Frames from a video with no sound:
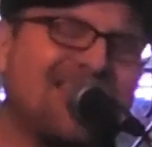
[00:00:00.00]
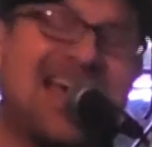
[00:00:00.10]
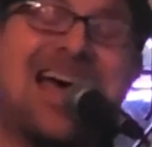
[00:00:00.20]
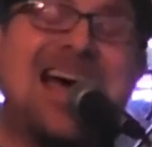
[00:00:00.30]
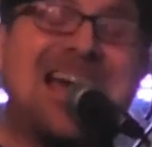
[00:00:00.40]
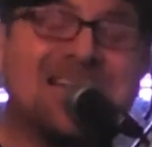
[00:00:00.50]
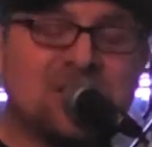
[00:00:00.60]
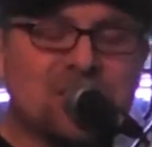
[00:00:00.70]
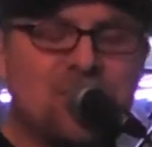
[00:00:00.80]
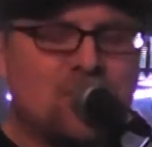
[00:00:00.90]
You don't have
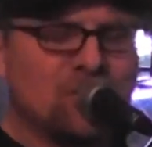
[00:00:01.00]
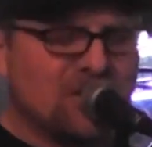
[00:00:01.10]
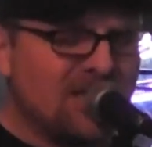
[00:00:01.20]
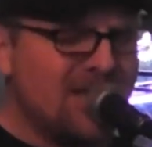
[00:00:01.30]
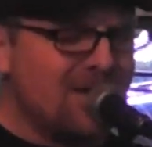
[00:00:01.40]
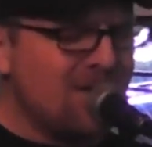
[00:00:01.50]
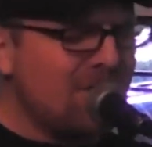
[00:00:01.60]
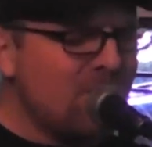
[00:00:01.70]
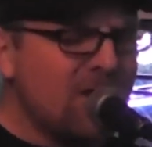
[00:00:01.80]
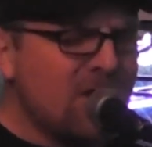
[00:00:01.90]
a promotion
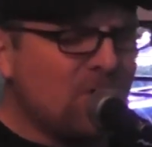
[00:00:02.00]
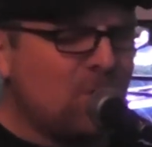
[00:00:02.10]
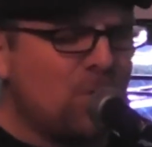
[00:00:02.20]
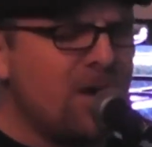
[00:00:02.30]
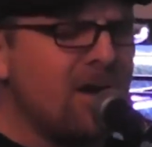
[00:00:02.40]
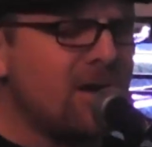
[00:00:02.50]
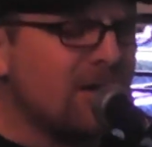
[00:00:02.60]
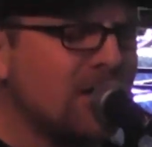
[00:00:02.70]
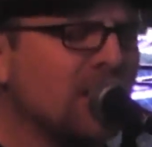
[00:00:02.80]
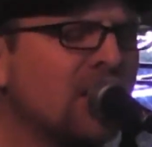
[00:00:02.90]
team. It's basically
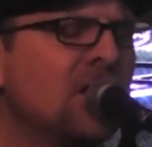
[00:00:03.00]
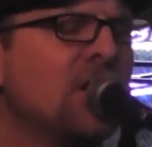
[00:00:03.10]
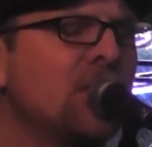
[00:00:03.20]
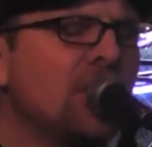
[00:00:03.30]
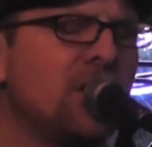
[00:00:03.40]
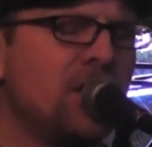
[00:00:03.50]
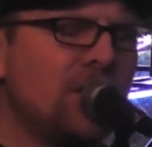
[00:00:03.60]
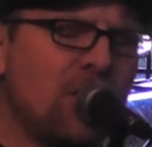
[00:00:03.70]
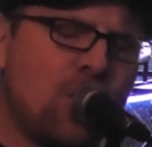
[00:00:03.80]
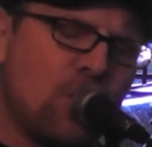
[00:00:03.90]
on your
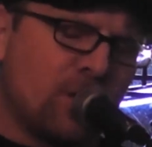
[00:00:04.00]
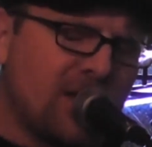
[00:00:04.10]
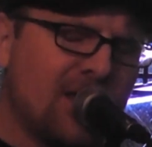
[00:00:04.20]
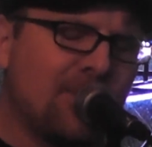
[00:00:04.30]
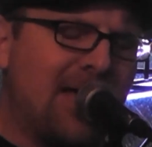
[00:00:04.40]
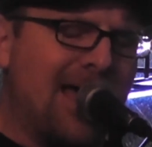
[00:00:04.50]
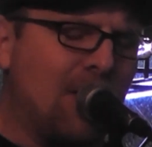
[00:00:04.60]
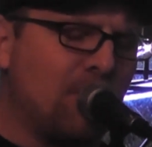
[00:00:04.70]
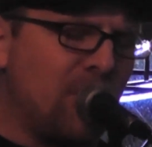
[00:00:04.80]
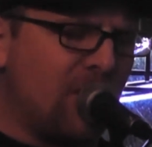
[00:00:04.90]
shoulders. So that's
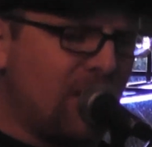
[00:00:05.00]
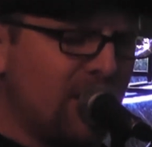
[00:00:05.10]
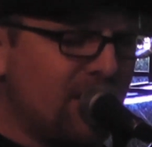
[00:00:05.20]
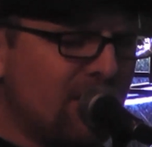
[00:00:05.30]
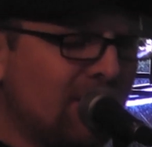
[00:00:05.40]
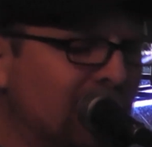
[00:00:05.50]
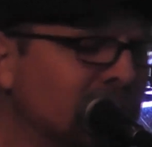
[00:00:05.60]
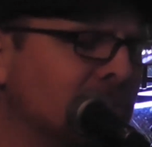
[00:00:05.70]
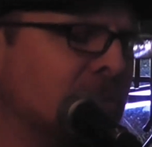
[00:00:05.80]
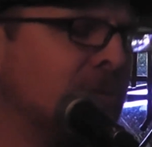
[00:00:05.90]
definitely a